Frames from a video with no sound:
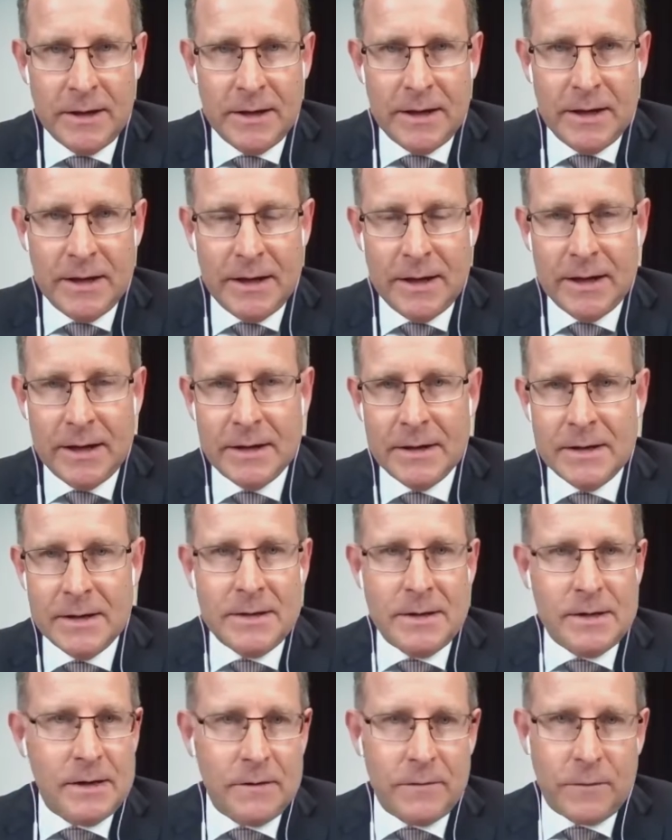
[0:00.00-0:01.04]

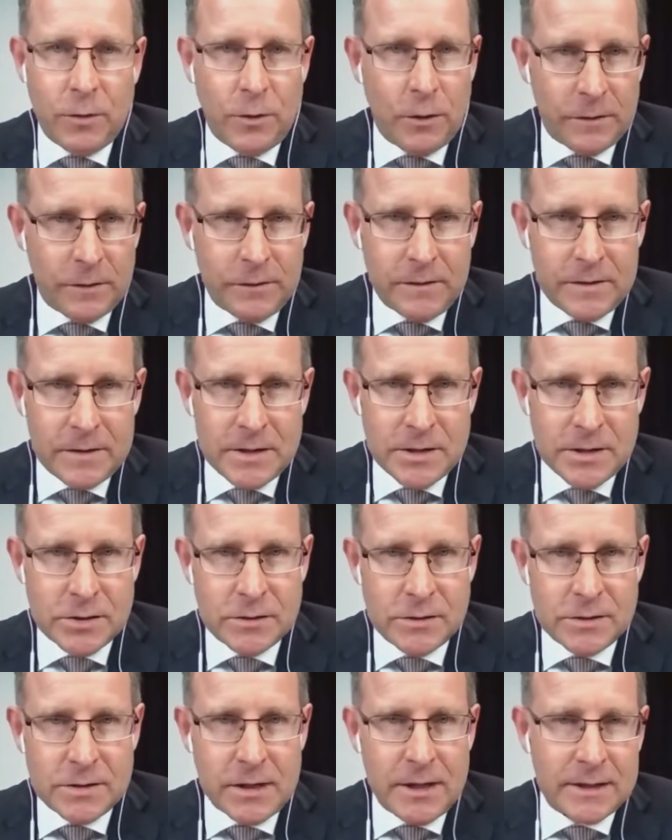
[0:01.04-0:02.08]
Of course,
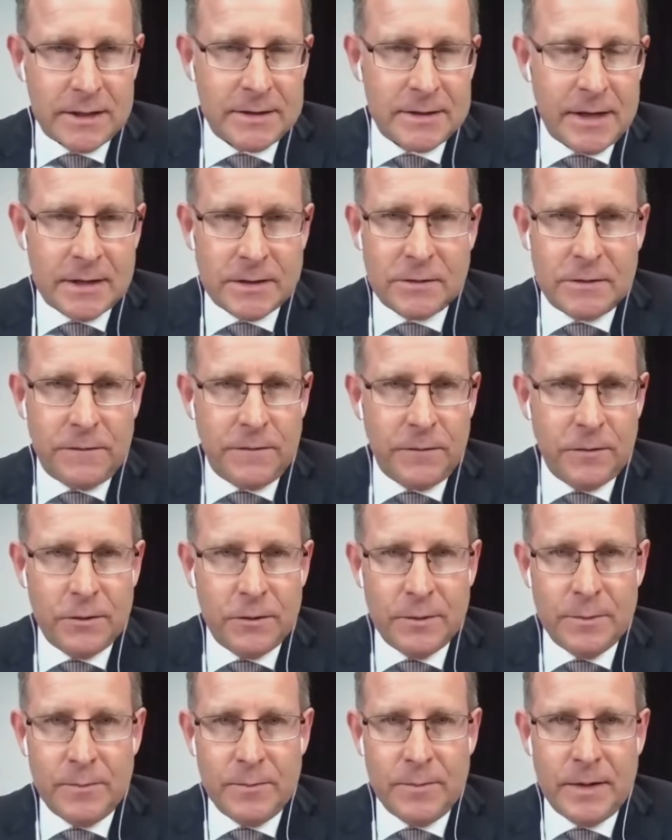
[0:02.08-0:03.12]
issues like tax
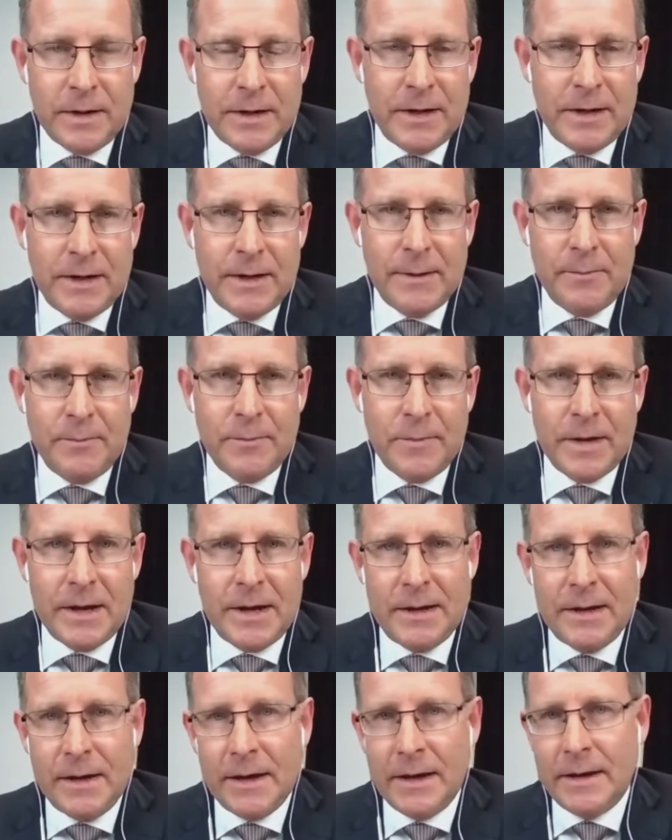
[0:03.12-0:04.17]
reform
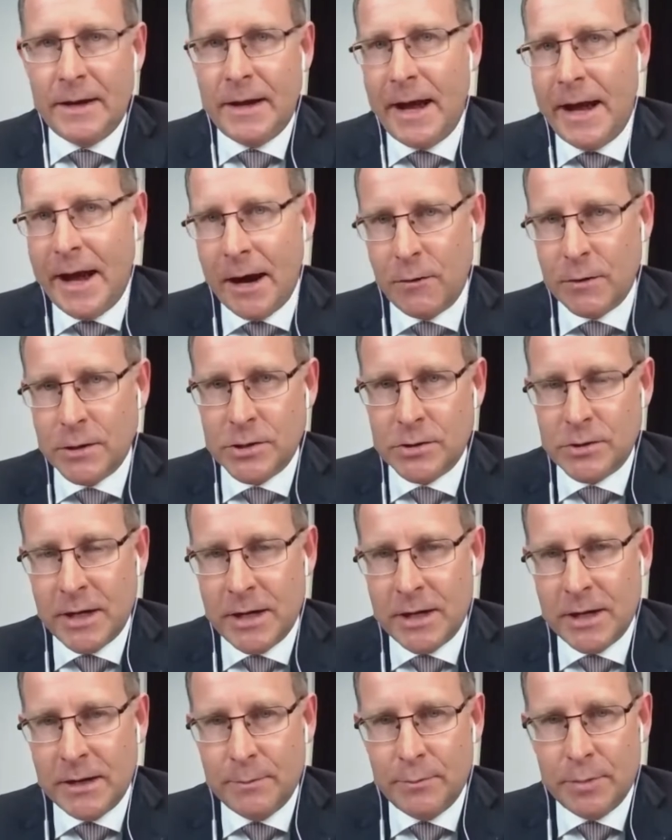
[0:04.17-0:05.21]
and how
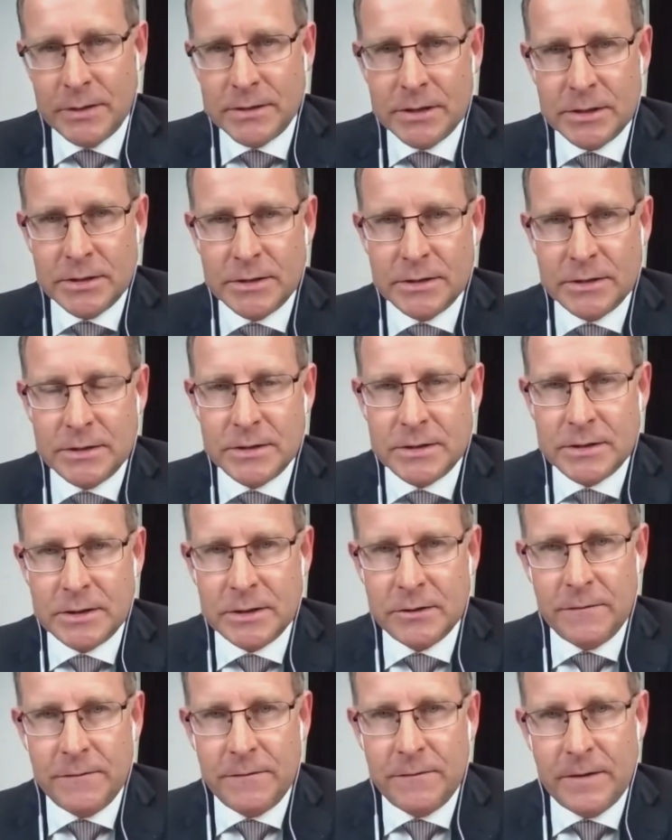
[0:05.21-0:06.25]
Australia positions
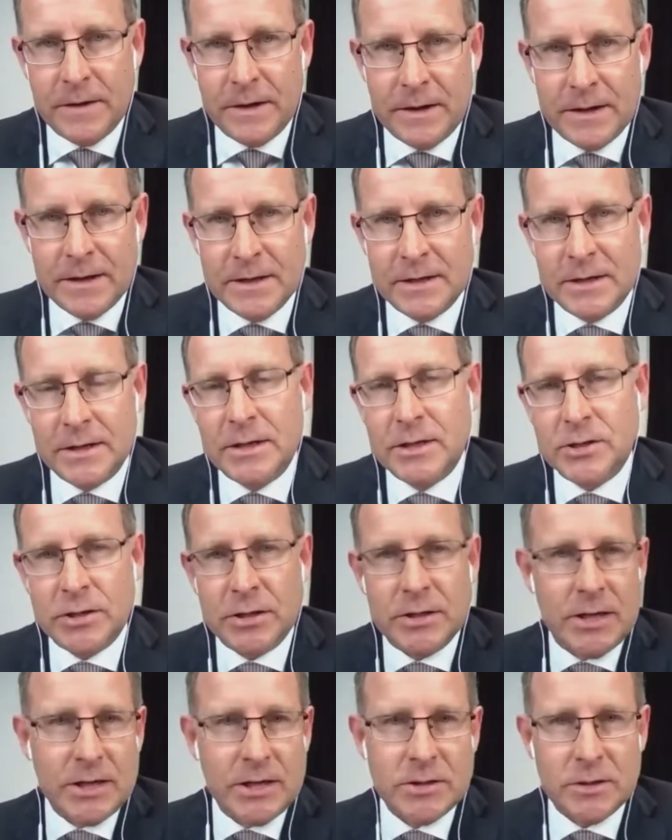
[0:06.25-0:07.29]
itself in an
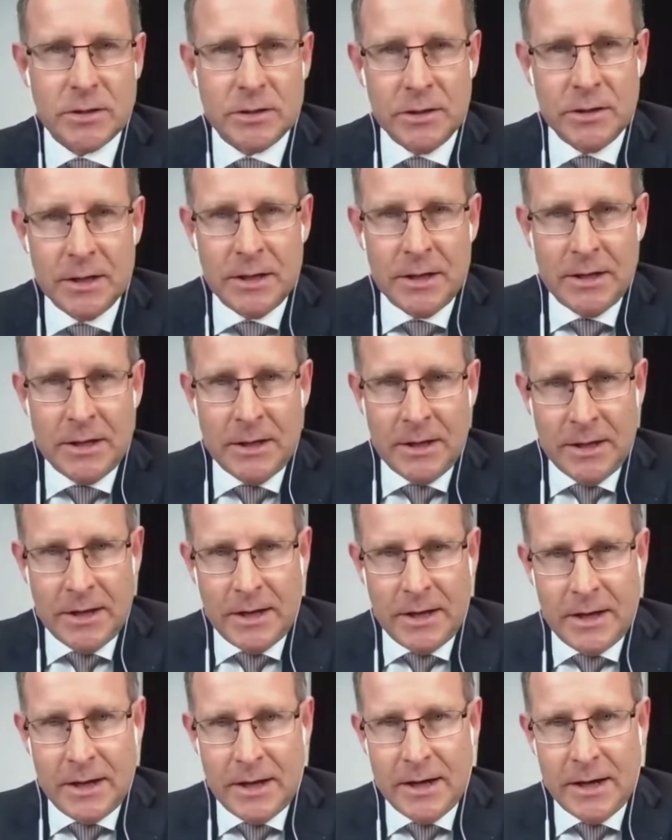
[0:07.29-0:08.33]
international
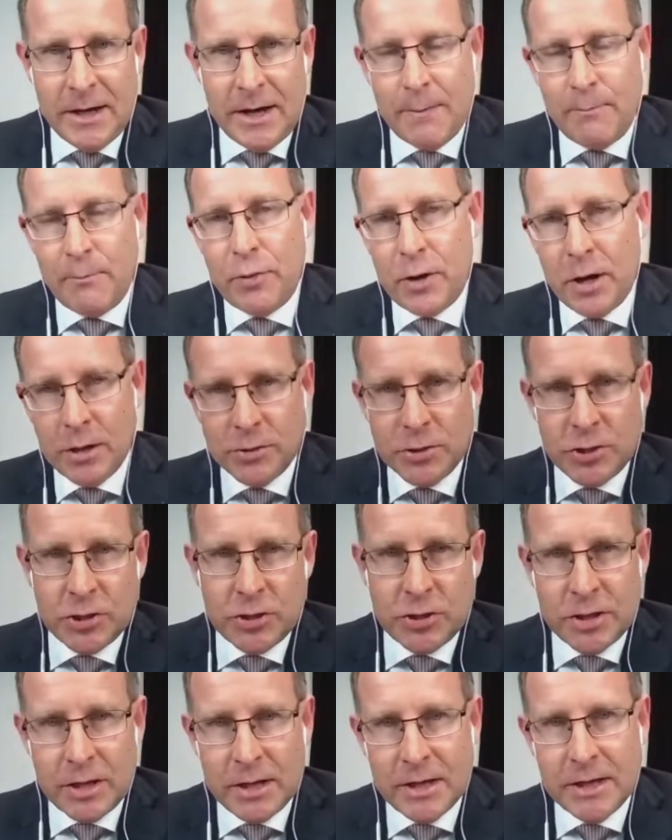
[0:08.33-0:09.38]

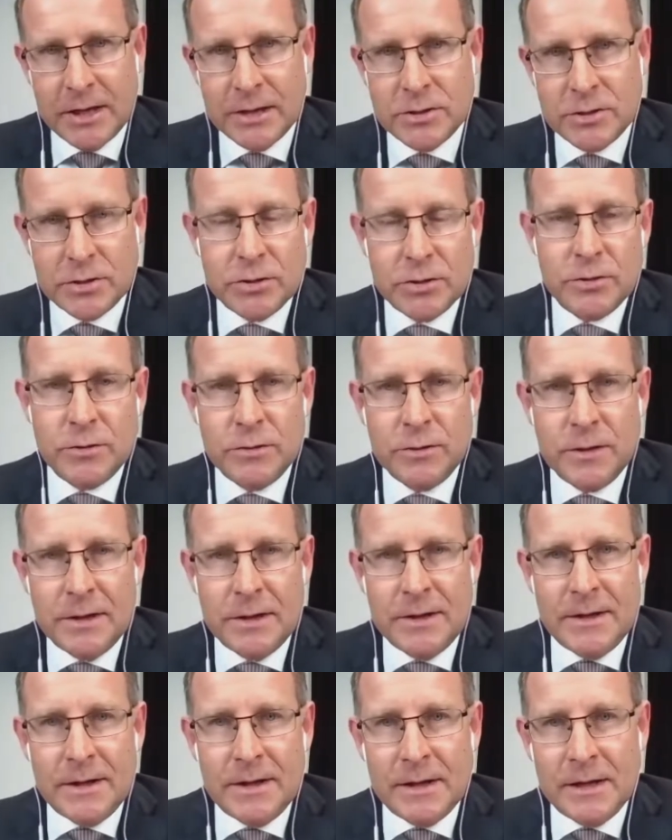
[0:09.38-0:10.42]
approach to
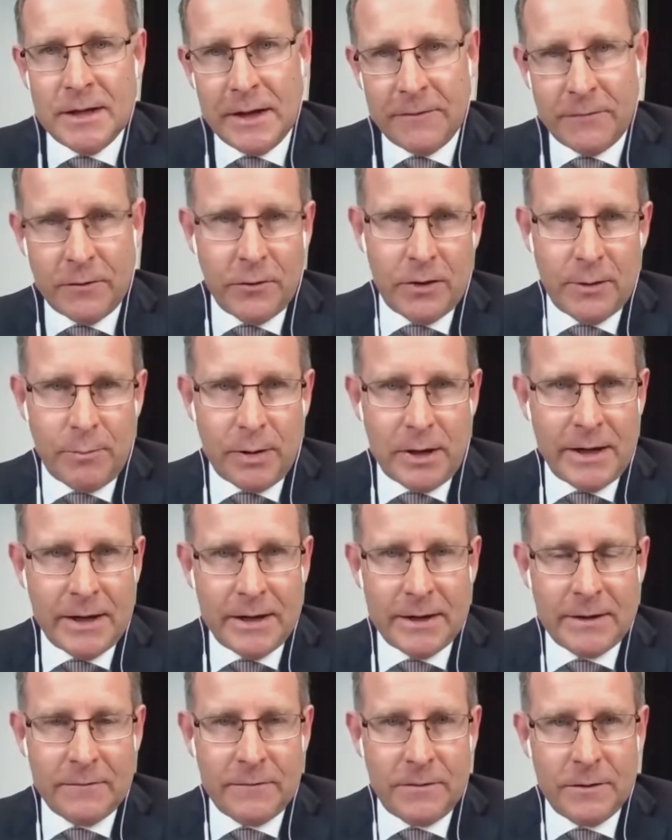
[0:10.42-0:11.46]
level the
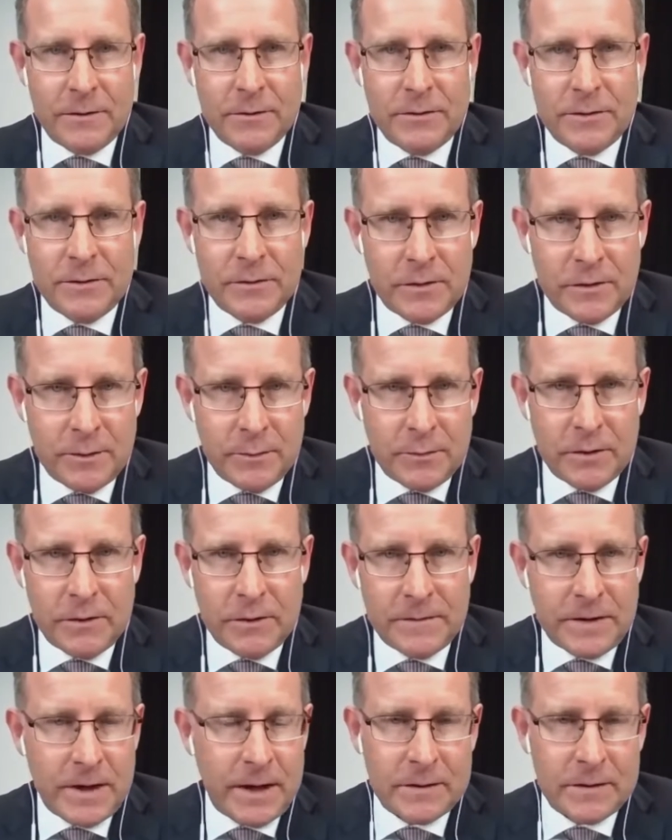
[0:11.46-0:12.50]
playing field in terms
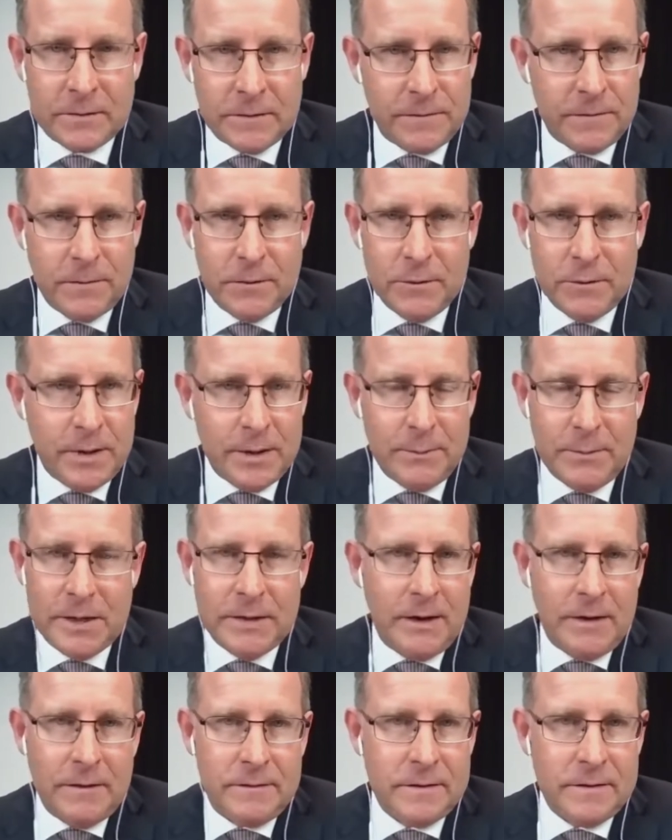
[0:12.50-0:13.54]
of tax reform. I mean,
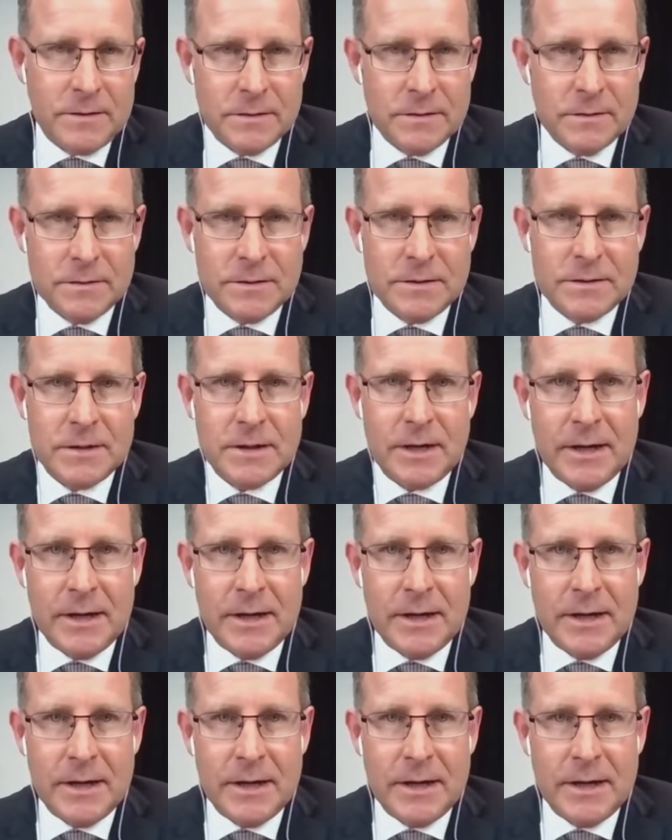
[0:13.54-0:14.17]
those issues